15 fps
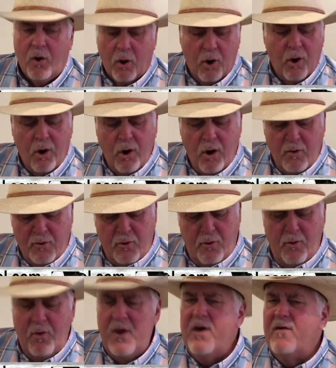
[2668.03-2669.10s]
Oh, the
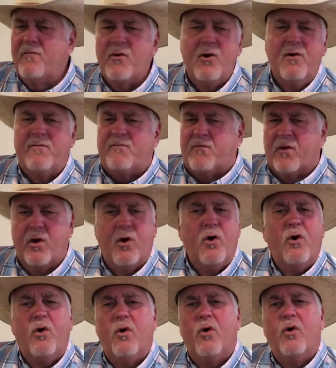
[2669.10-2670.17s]
river
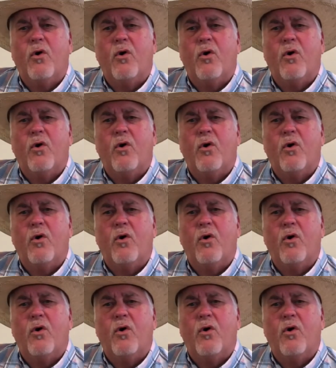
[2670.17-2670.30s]
flows,